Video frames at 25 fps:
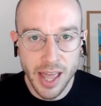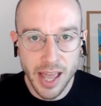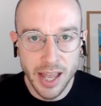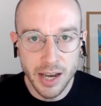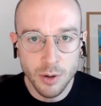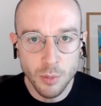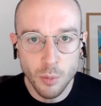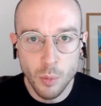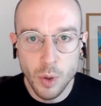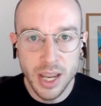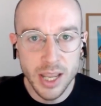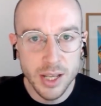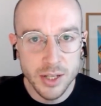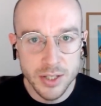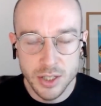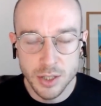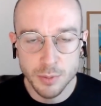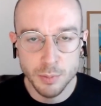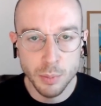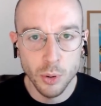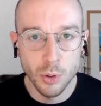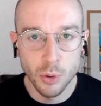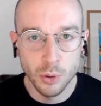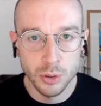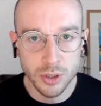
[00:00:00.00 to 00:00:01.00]
then we as
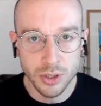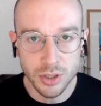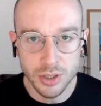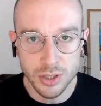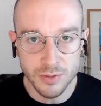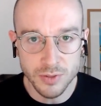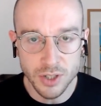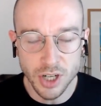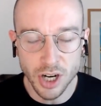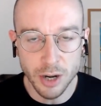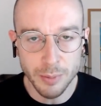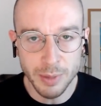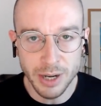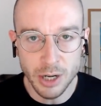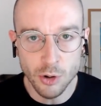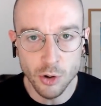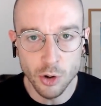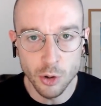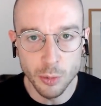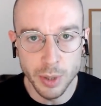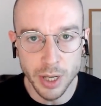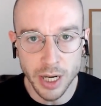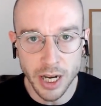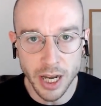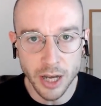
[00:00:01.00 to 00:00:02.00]
supporters of Jeremy
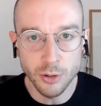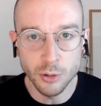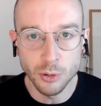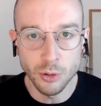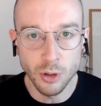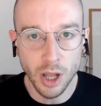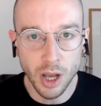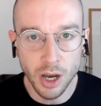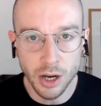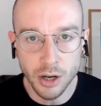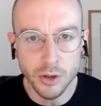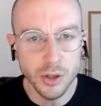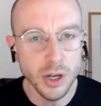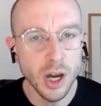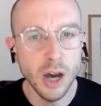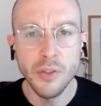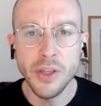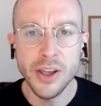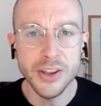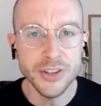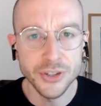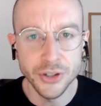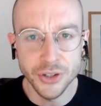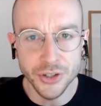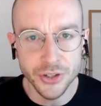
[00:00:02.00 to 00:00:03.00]
Corbyn had all argued, oh,
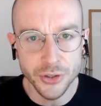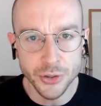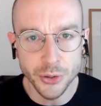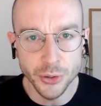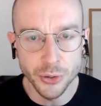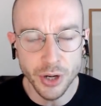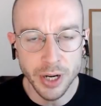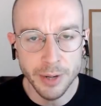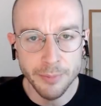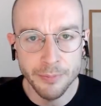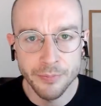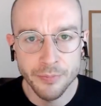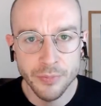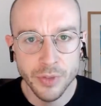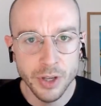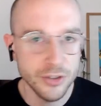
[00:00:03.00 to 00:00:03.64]
that's not a story.